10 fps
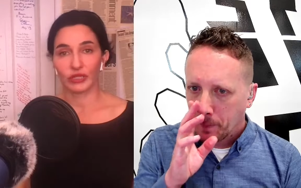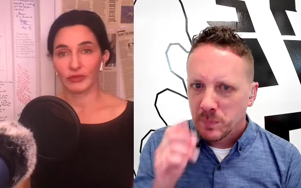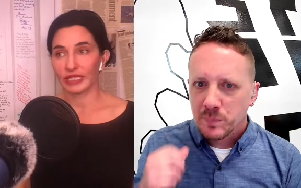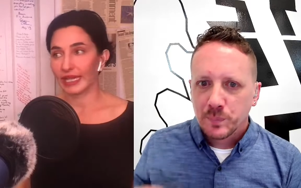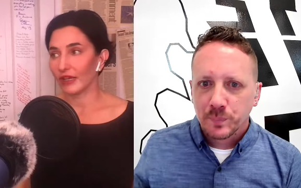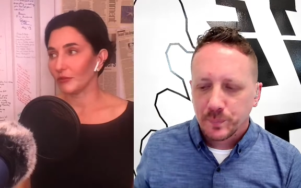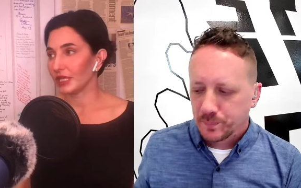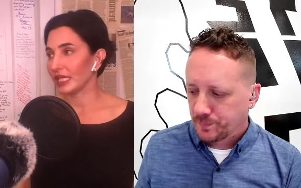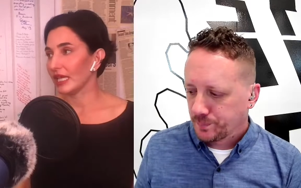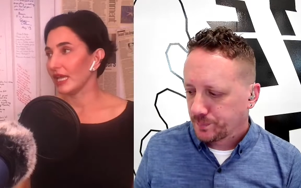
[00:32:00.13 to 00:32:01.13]
Speaker 1: jumped in to help
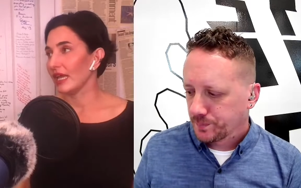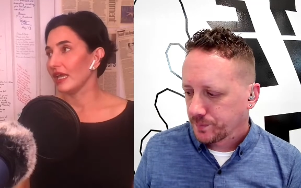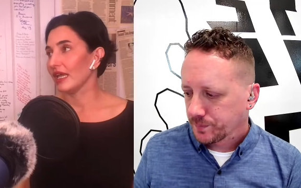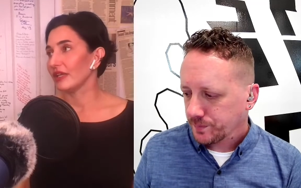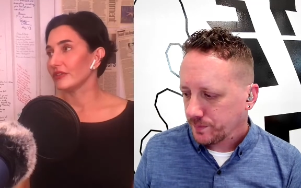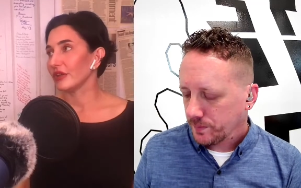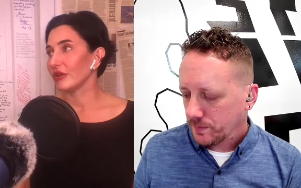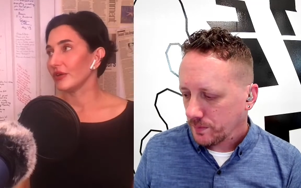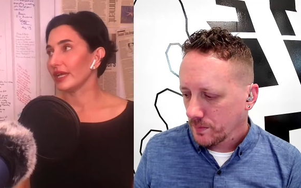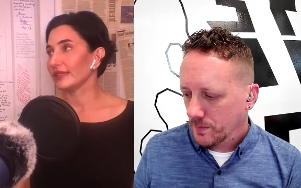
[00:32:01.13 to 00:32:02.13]
me.
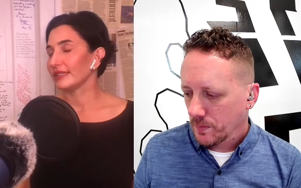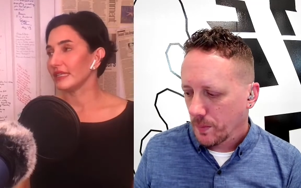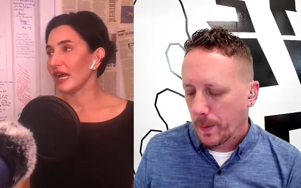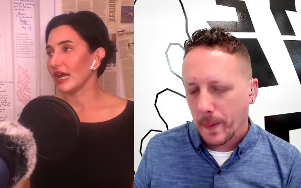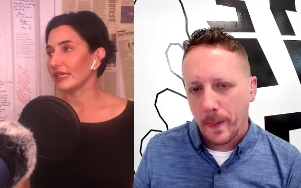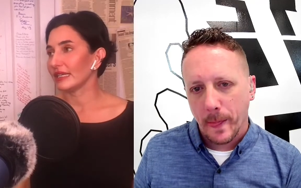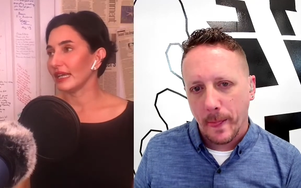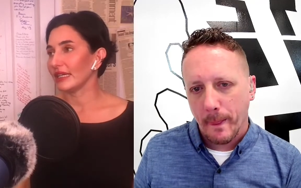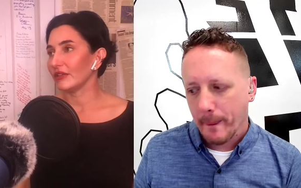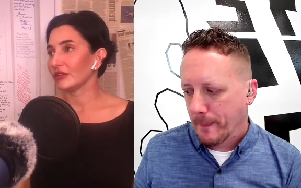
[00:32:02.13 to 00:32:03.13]
So it's
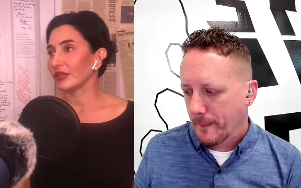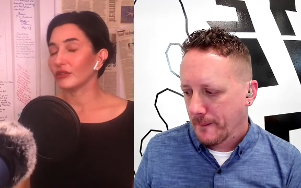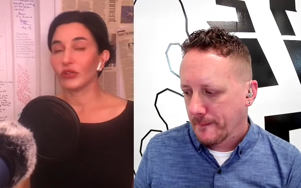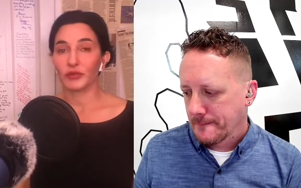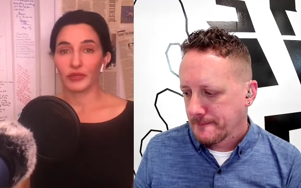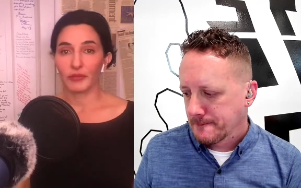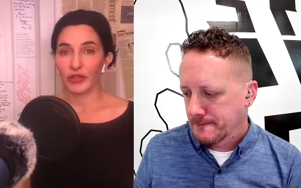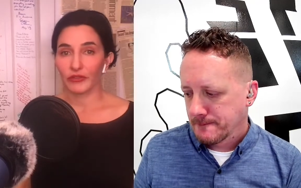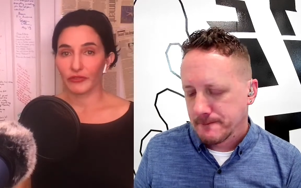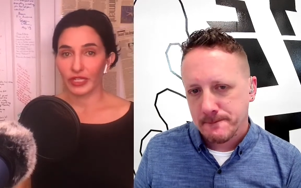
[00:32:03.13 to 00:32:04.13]
not, you know, so I grew up with a
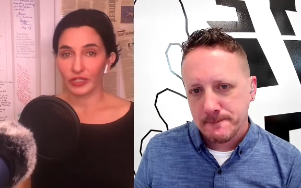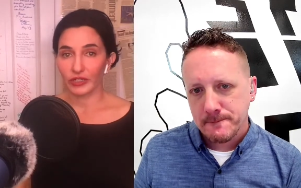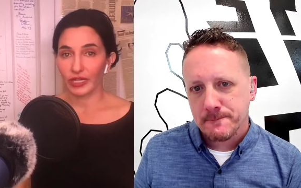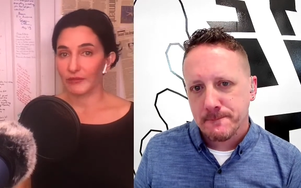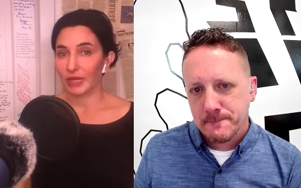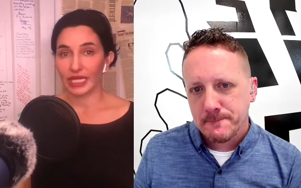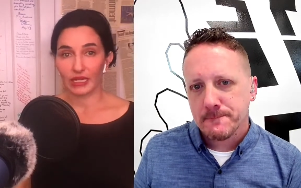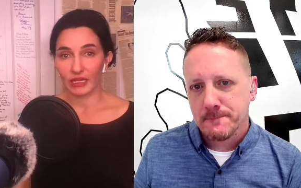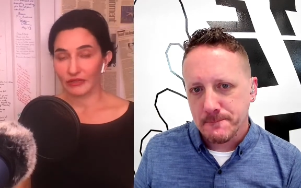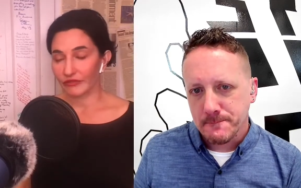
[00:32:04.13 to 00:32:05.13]
mother figure and
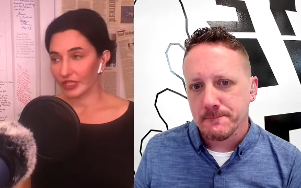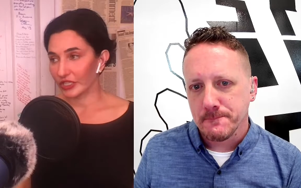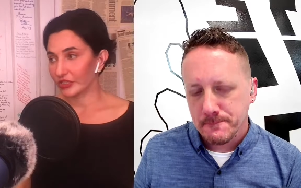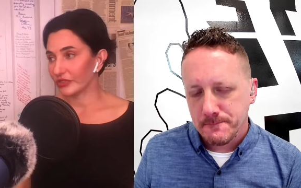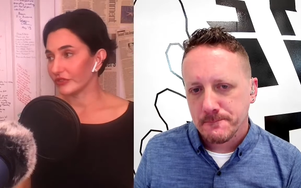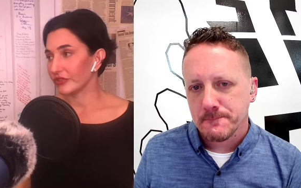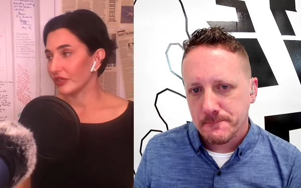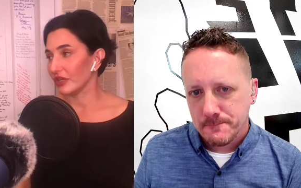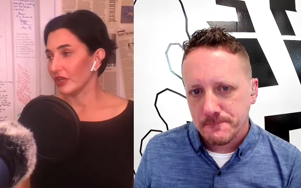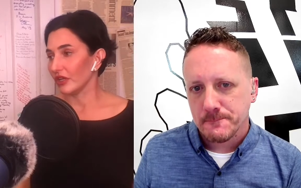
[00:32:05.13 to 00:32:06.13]
many aunt mm-hmm. figures.
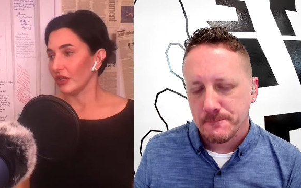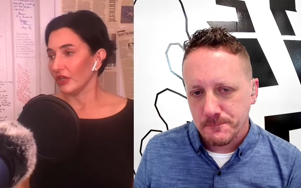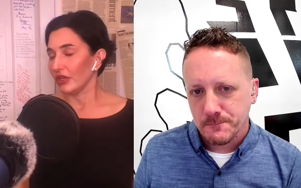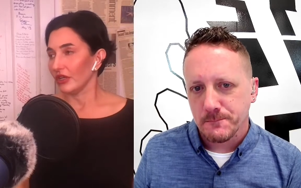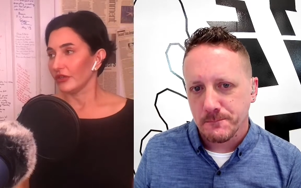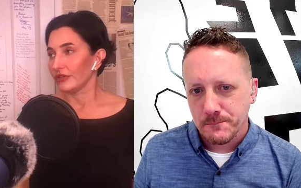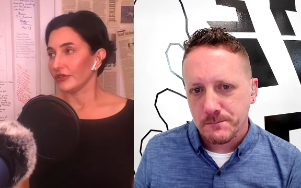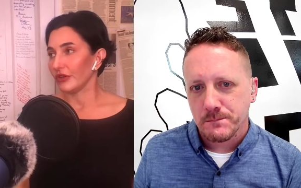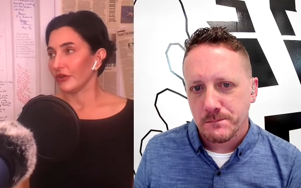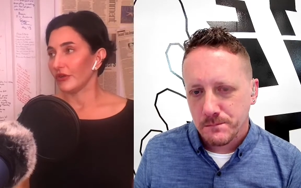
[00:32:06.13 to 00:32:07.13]
Mm-hmm.
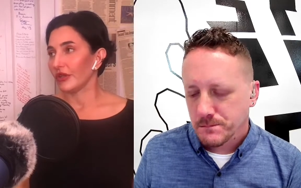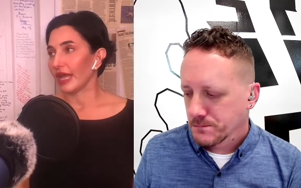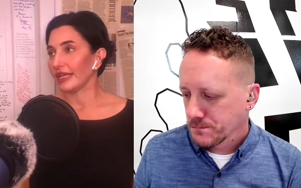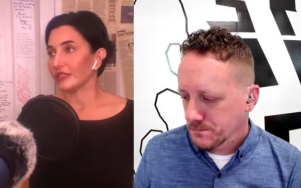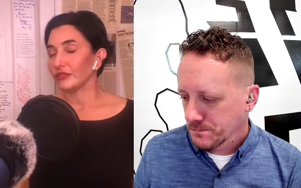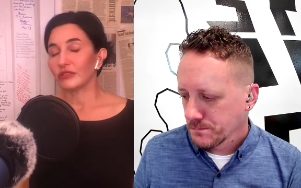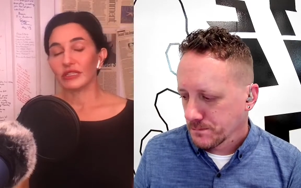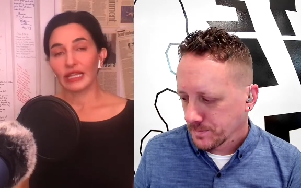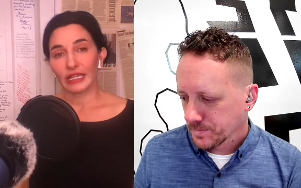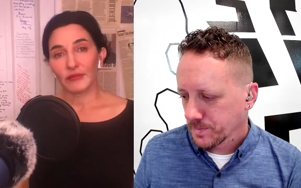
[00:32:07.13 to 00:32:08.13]
So I do
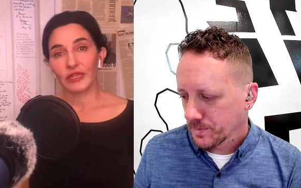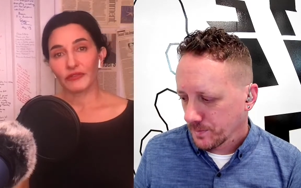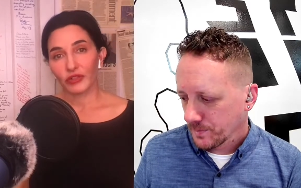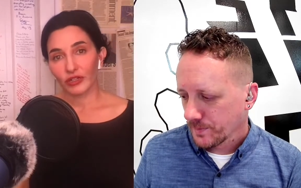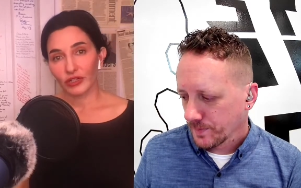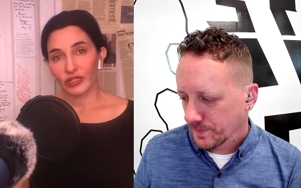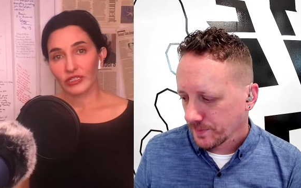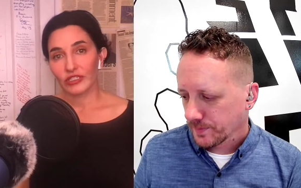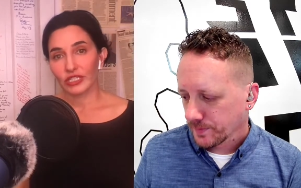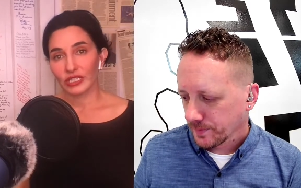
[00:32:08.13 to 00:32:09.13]
claim it for her,
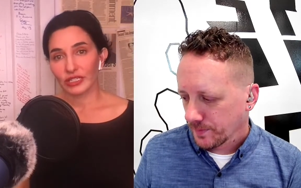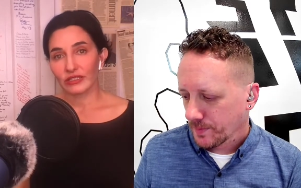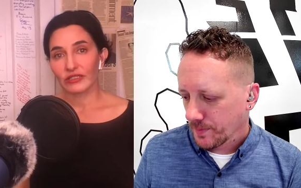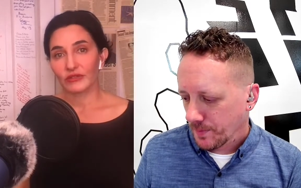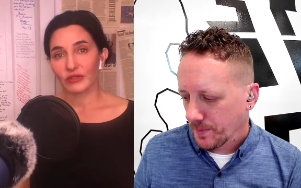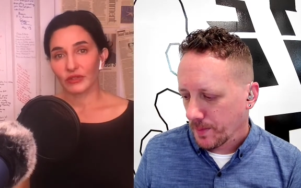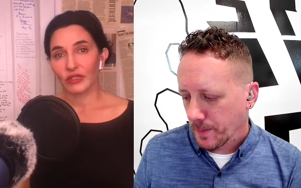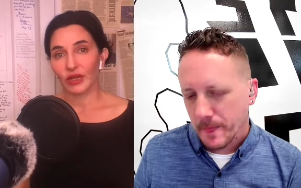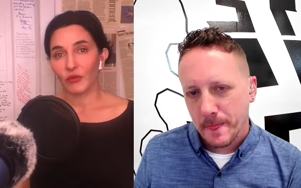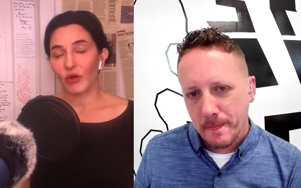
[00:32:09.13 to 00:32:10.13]
and she is,
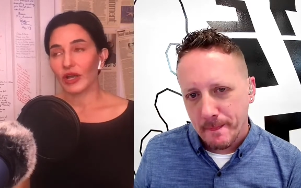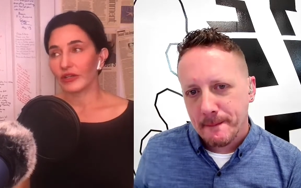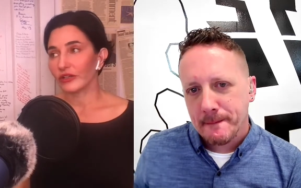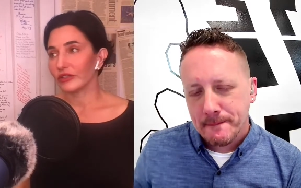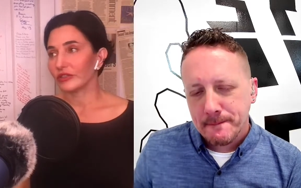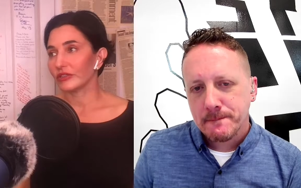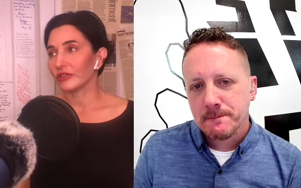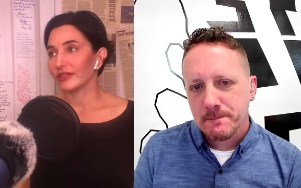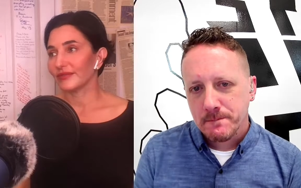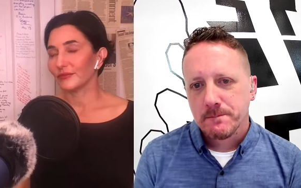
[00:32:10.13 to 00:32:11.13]
you know, I want
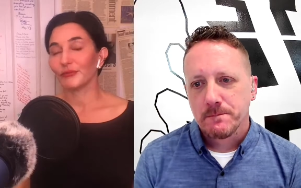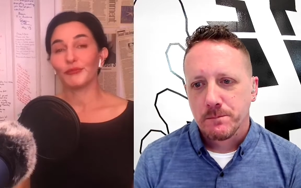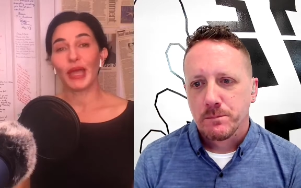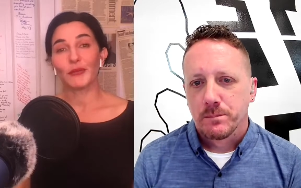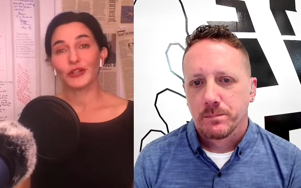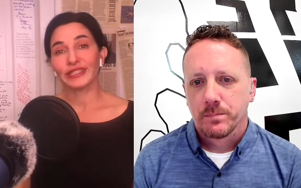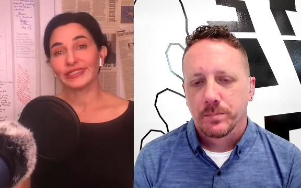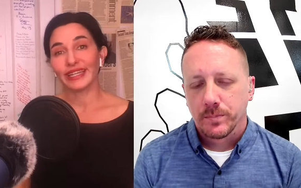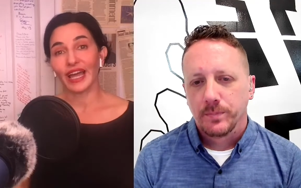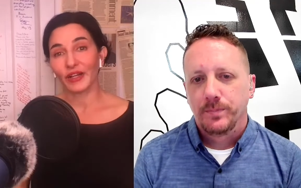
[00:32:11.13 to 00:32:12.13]
her memory
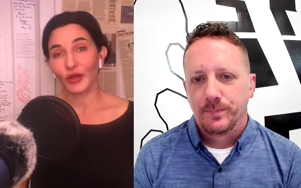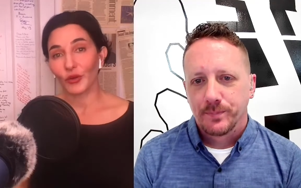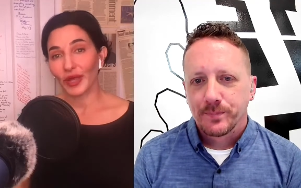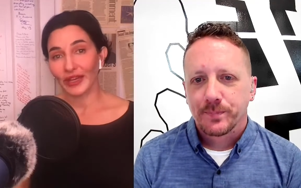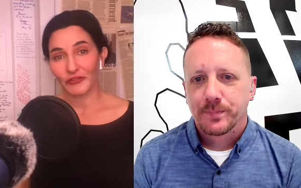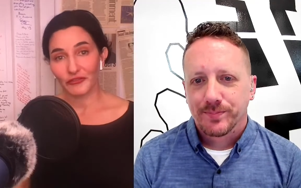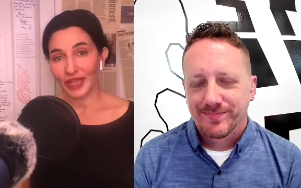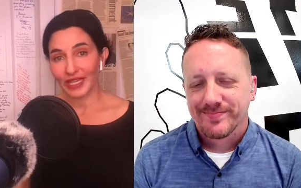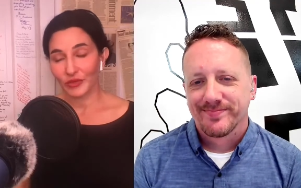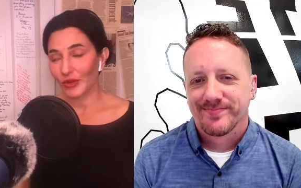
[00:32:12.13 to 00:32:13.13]
to not go away or
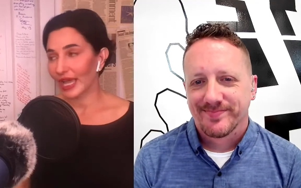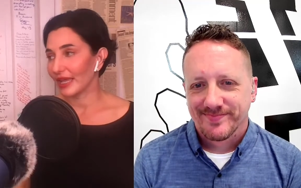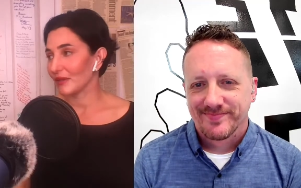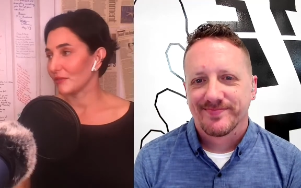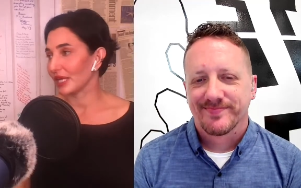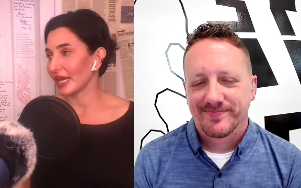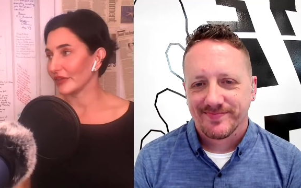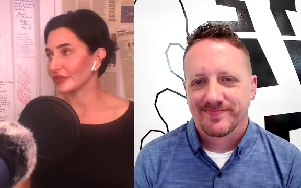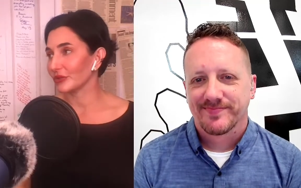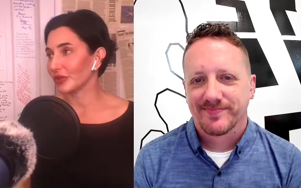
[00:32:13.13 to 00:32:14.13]
fade away. But I
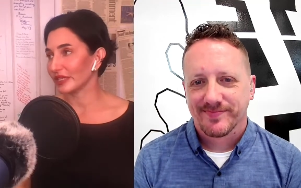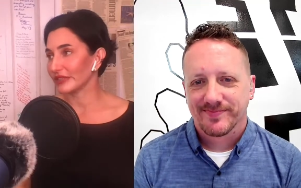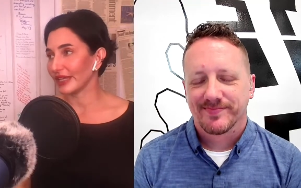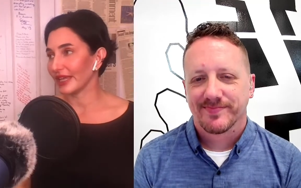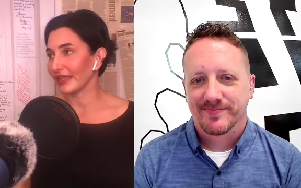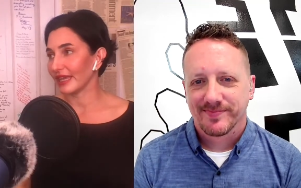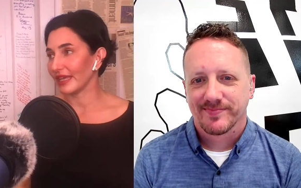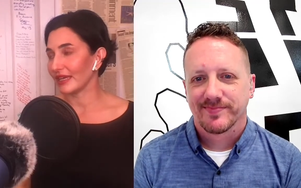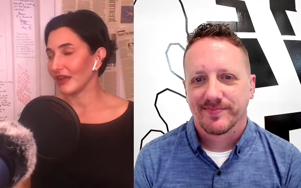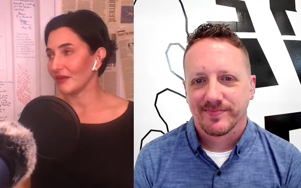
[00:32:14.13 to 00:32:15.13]
also want to say
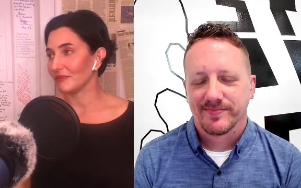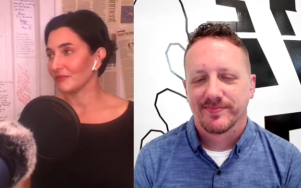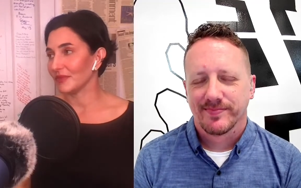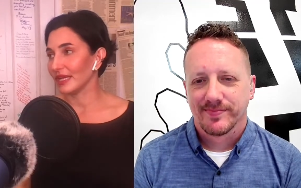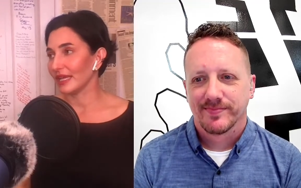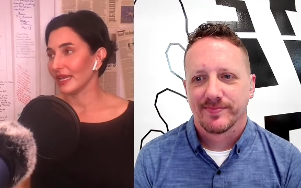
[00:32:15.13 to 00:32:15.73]
that, um,